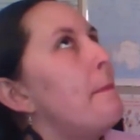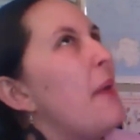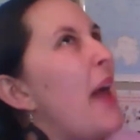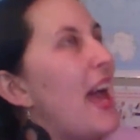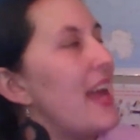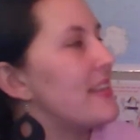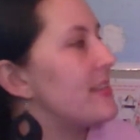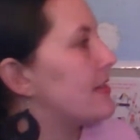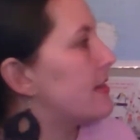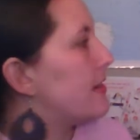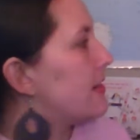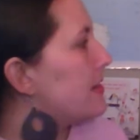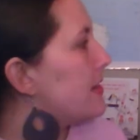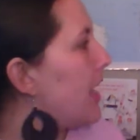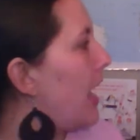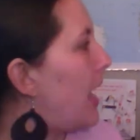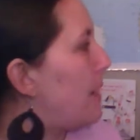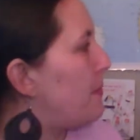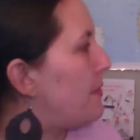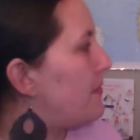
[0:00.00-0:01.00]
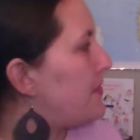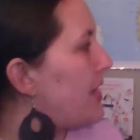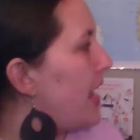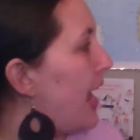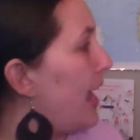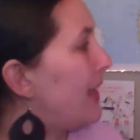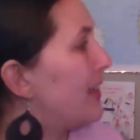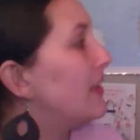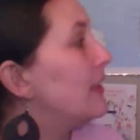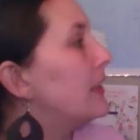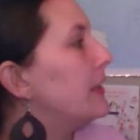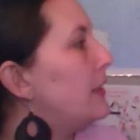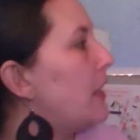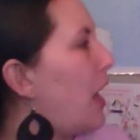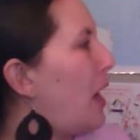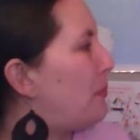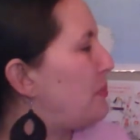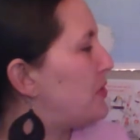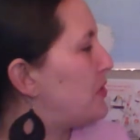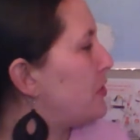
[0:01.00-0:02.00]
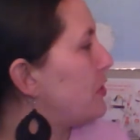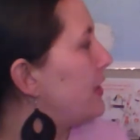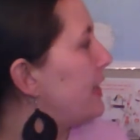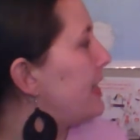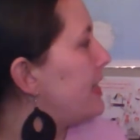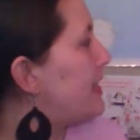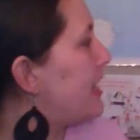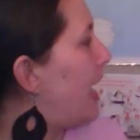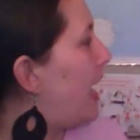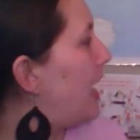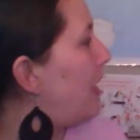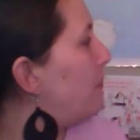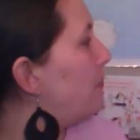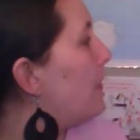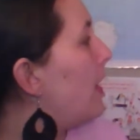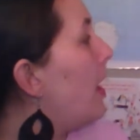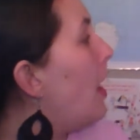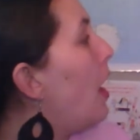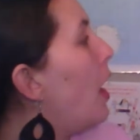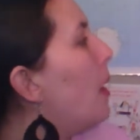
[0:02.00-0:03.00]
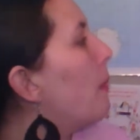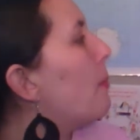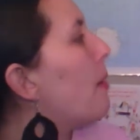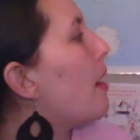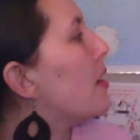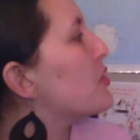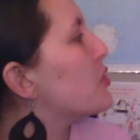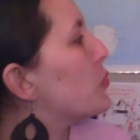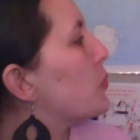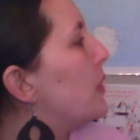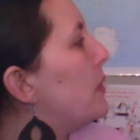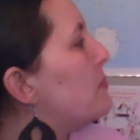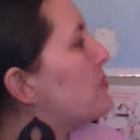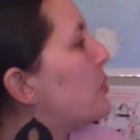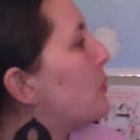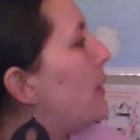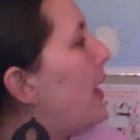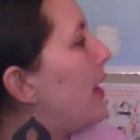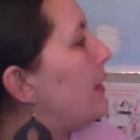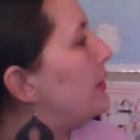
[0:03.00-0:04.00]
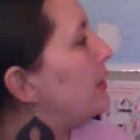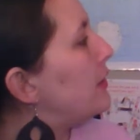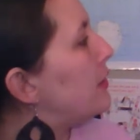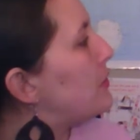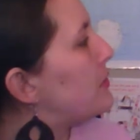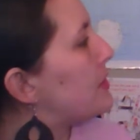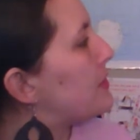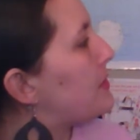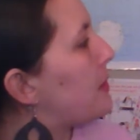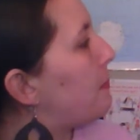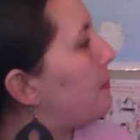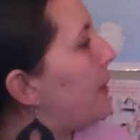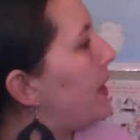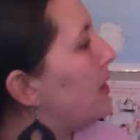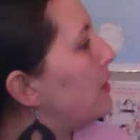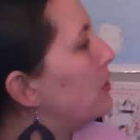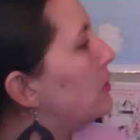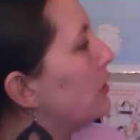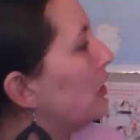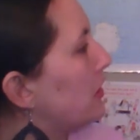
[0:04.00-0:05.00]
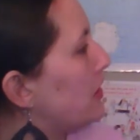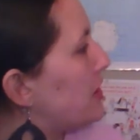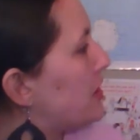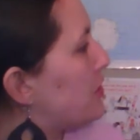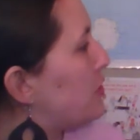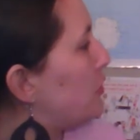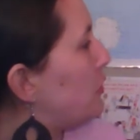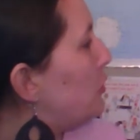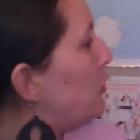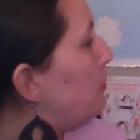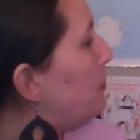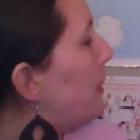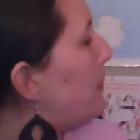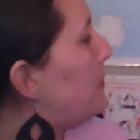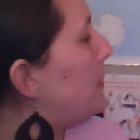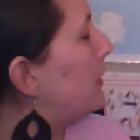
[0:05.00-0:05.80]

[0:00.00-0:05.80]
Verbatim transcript: best time of day, lobstering time. Pa swims around and uses a big hook to scoop up the